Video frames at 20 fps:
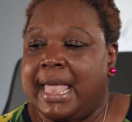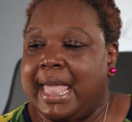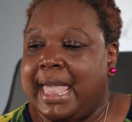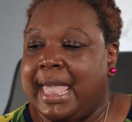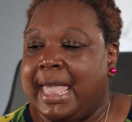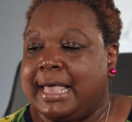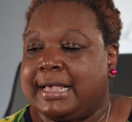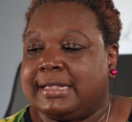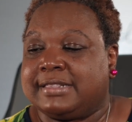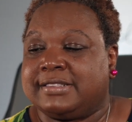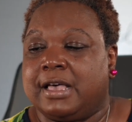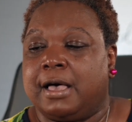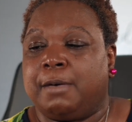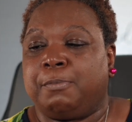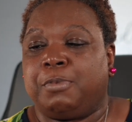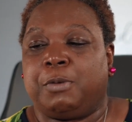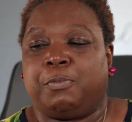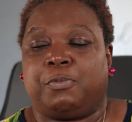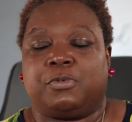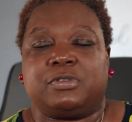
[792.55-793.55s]
And some
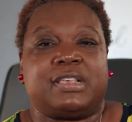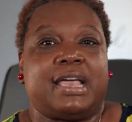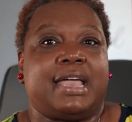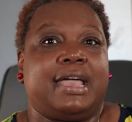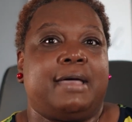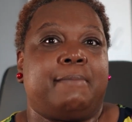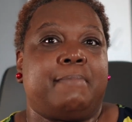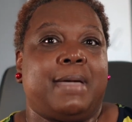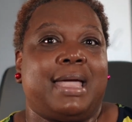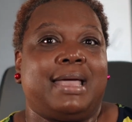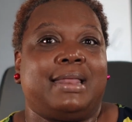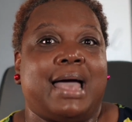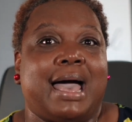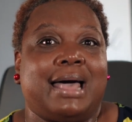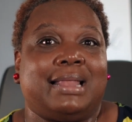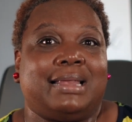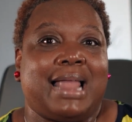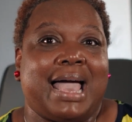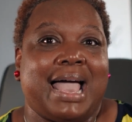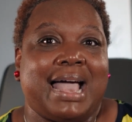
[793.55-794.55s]
people say it may
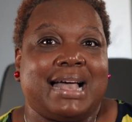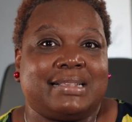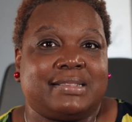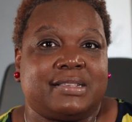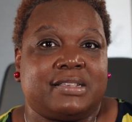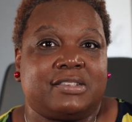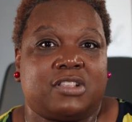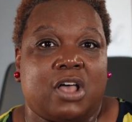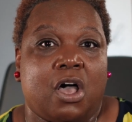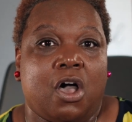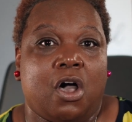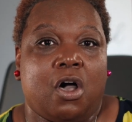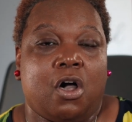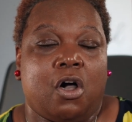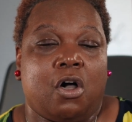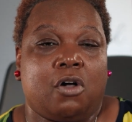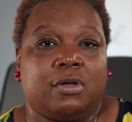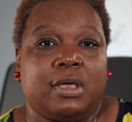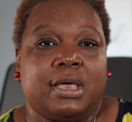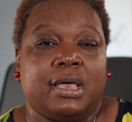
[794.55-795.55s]
not last as
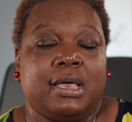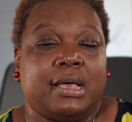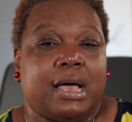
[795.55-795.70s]
long,